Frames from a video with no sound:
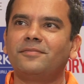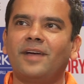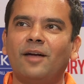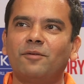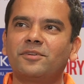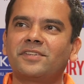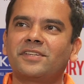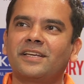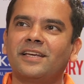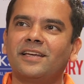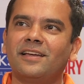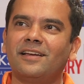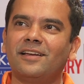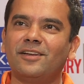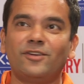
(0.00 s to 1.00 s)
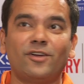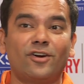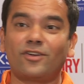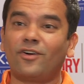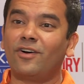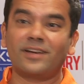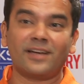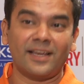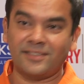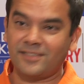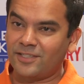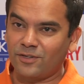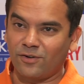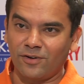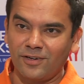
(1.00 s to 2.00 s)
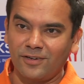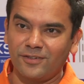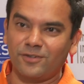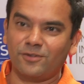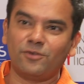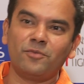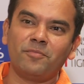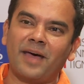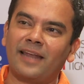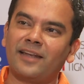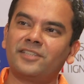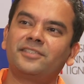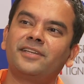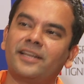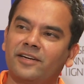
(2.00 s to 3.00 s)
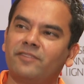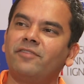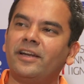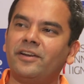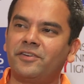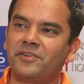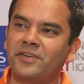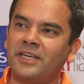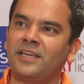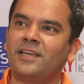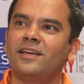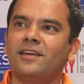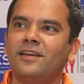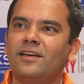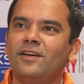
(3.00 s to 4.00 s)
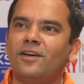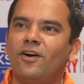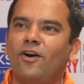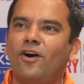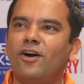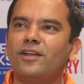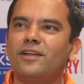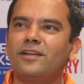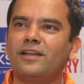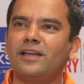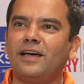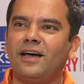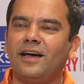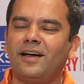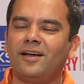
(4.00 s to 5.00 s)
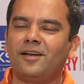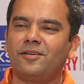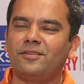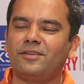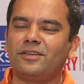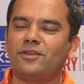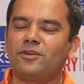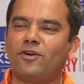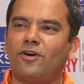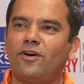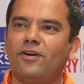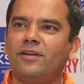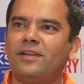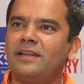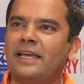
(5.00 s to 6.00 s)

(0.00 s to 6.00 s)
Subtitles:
I would say, not organized at all, you know, who manage their inventory on, you know,